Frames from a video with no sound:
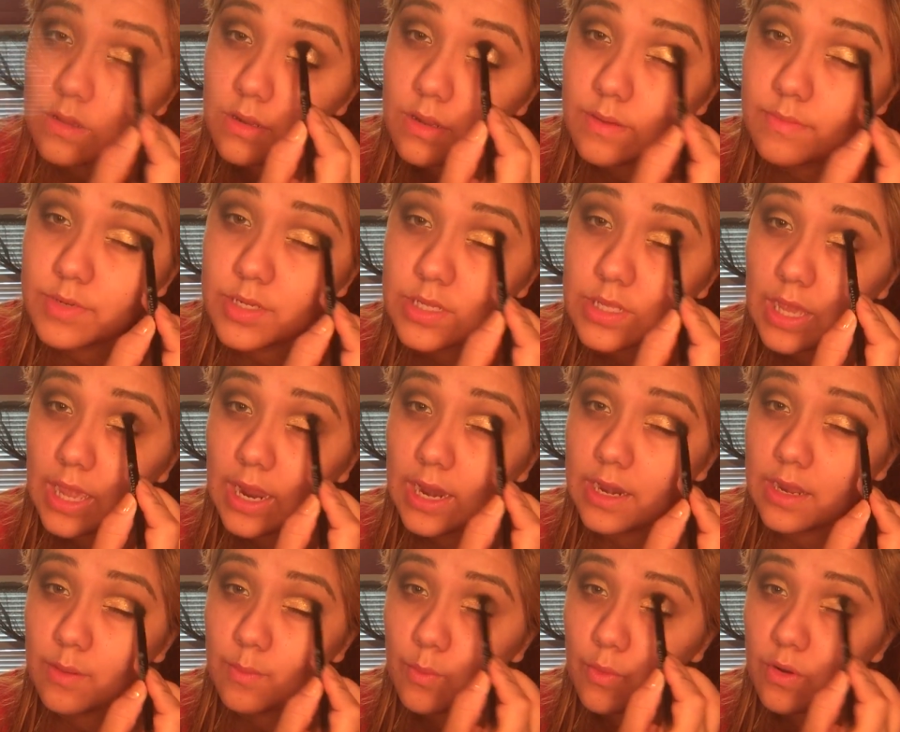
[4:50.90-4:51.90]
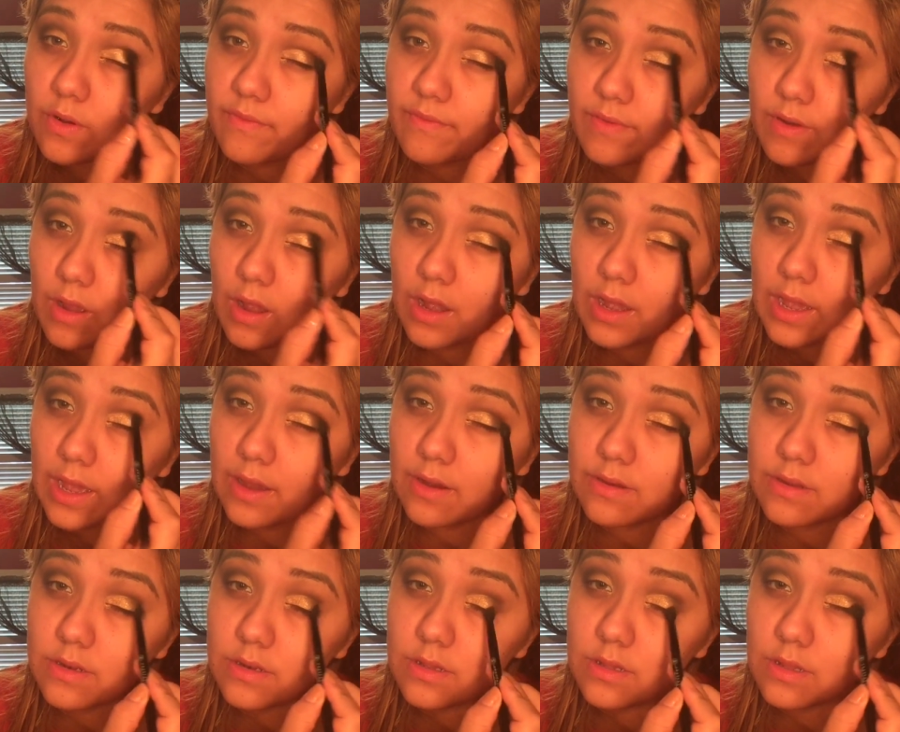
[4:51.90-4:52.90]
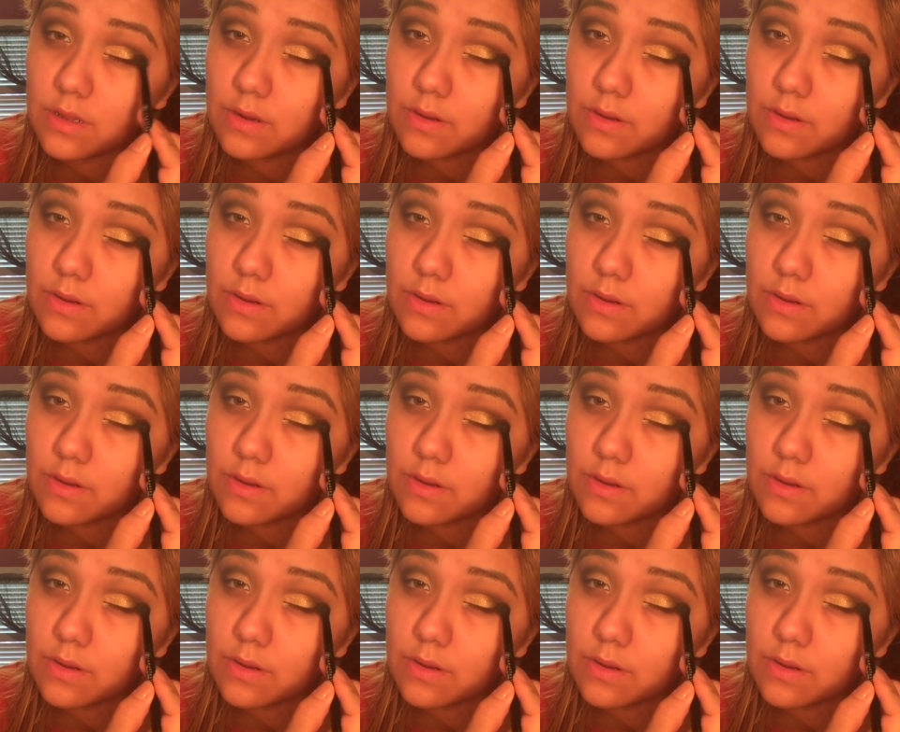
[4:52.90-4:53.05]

I'm just adding more of Knockout into the